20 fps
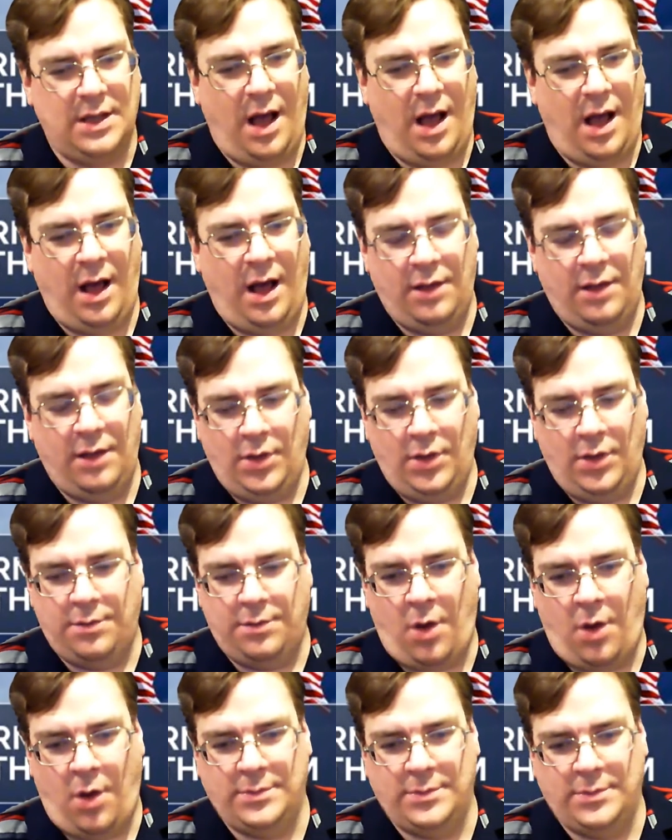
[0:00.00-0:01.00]
One of the
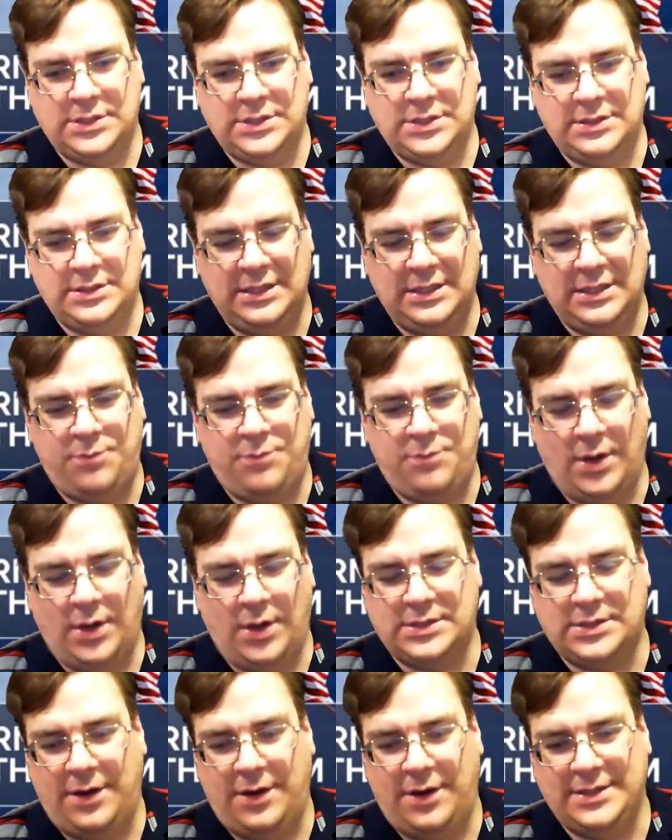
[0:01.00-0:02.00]
problems, as he points
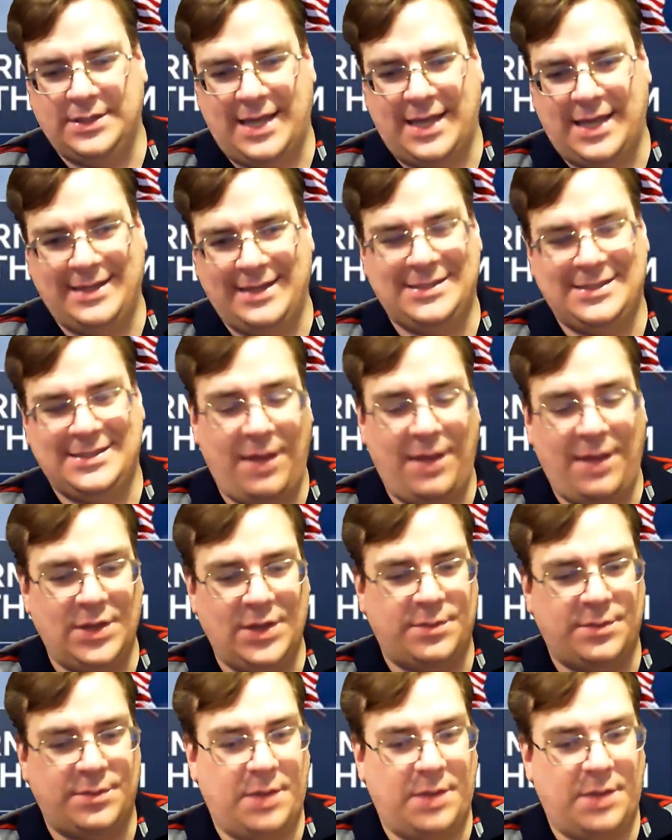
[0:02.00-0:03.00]
out, is that in the 70s,
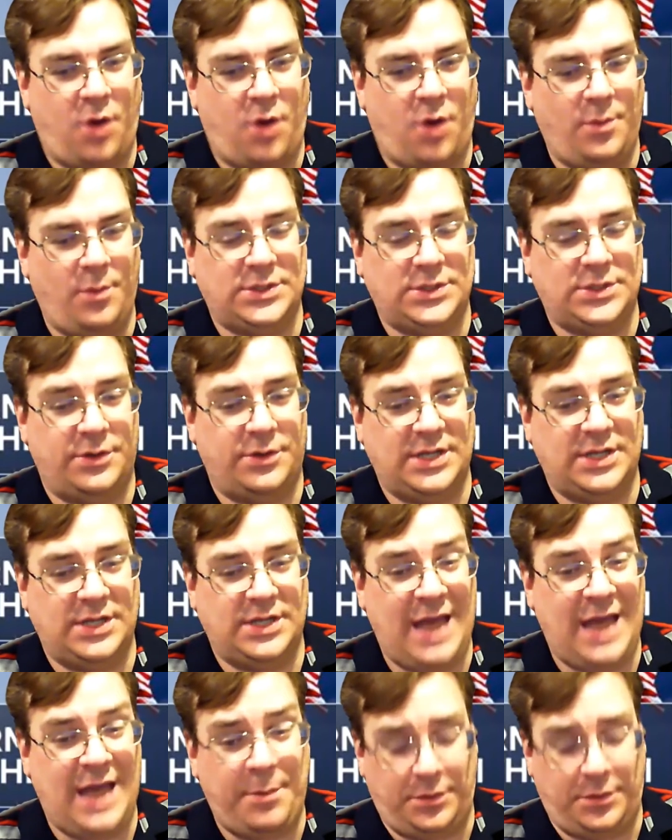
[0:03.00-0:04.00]
a big problem was there was a
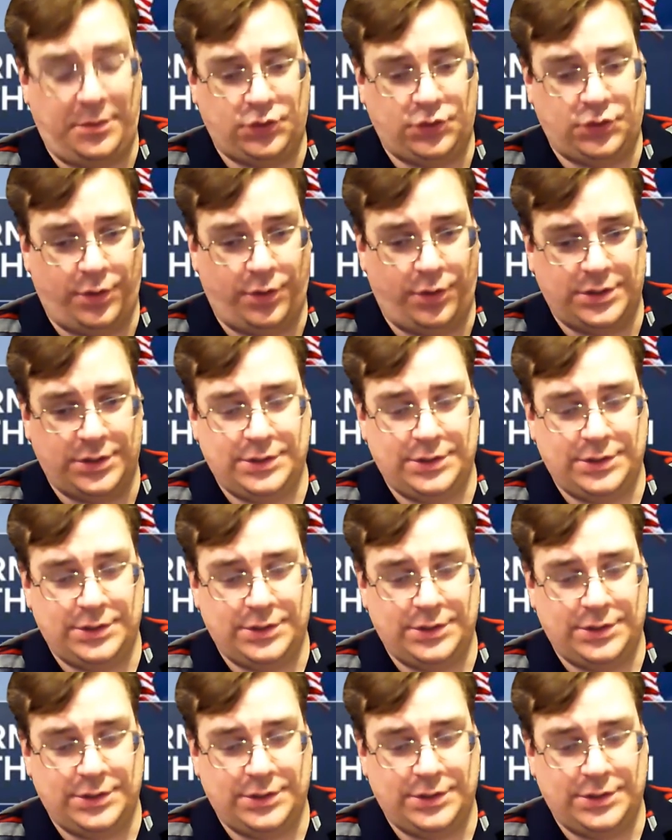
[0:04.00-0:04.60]
capital shortage,